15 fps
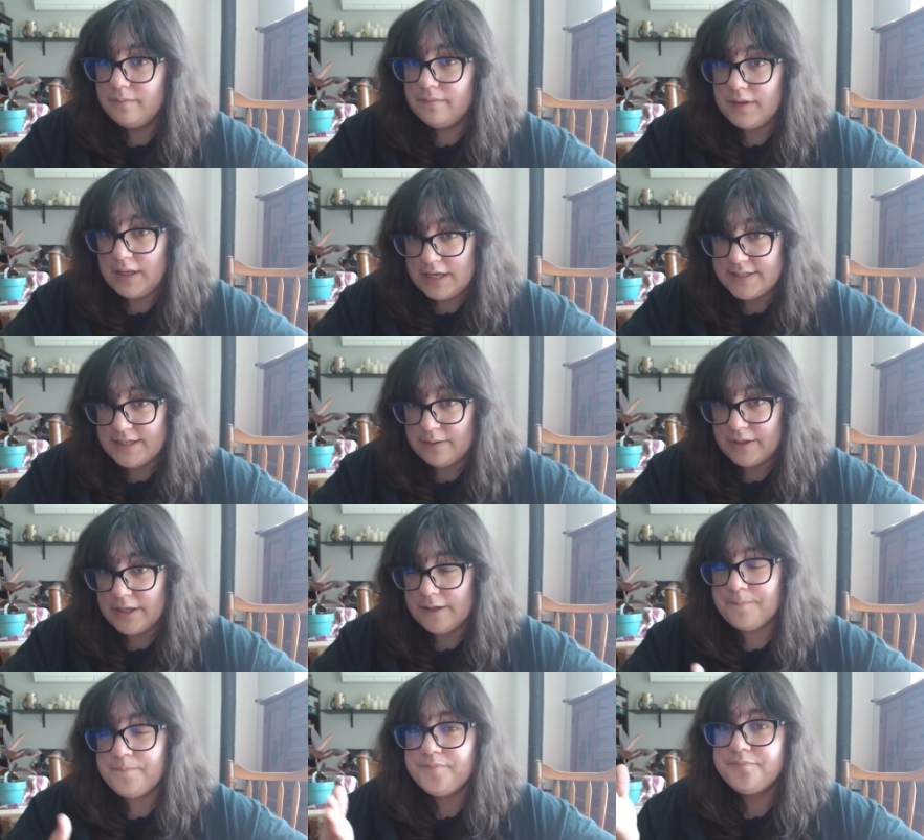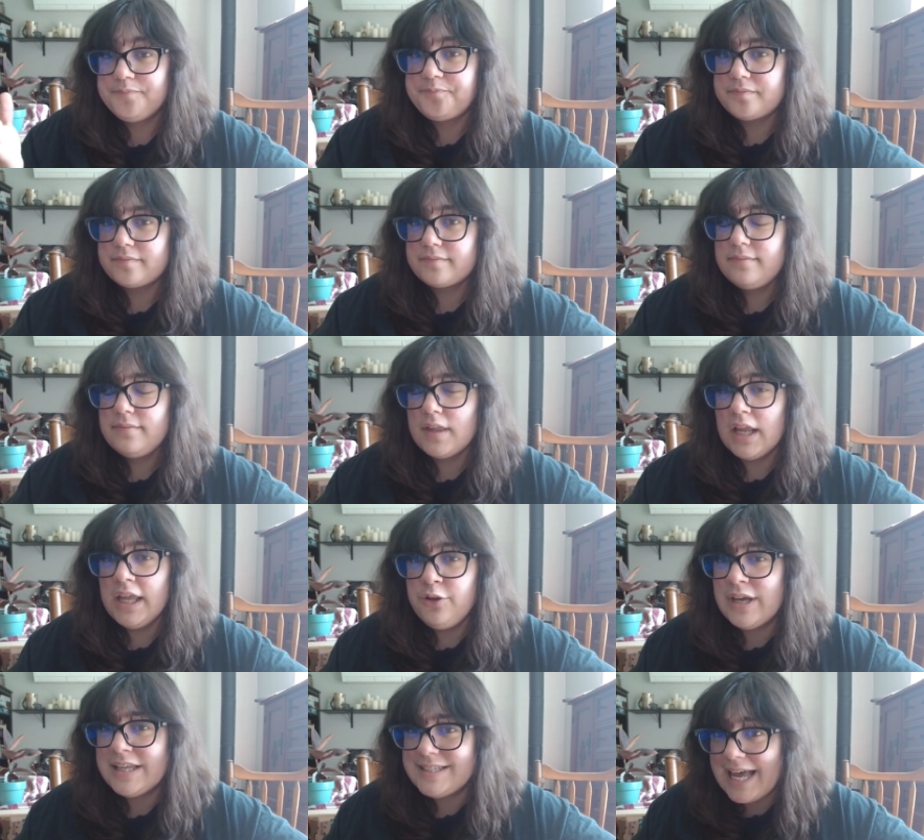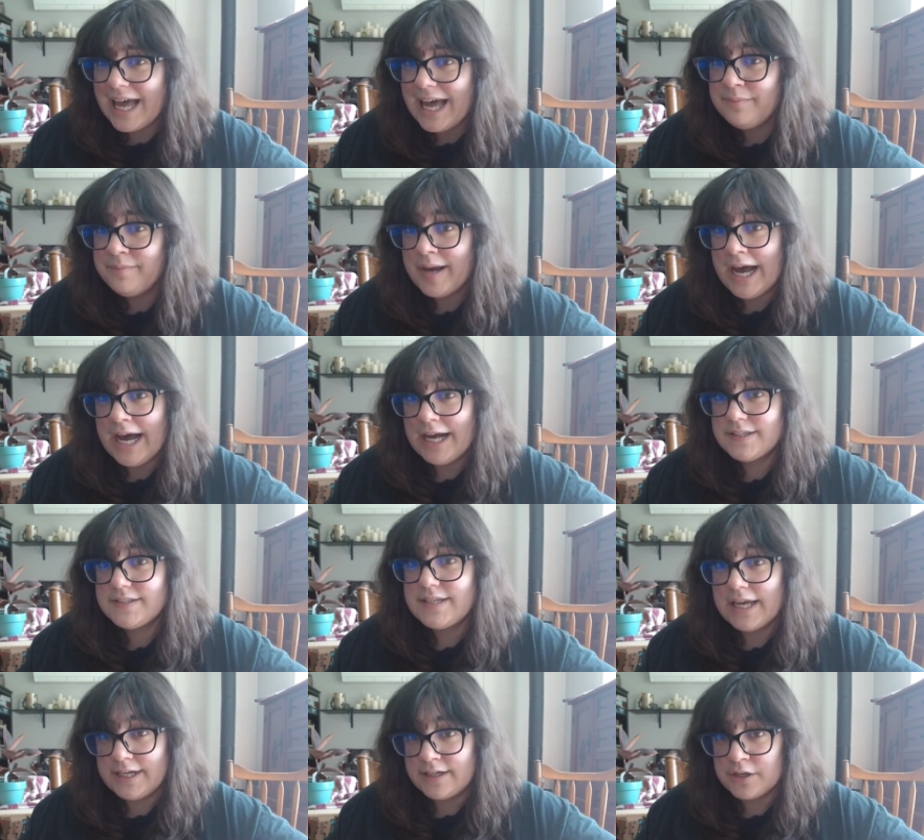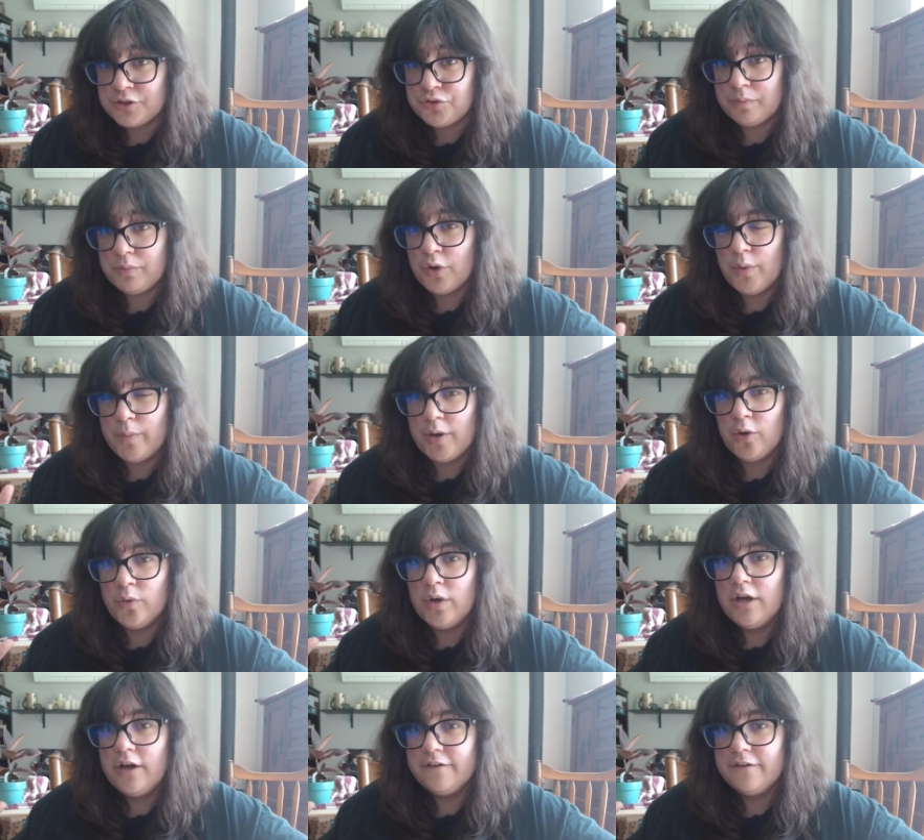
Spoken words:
ETB. You get 10 packs and an extra promo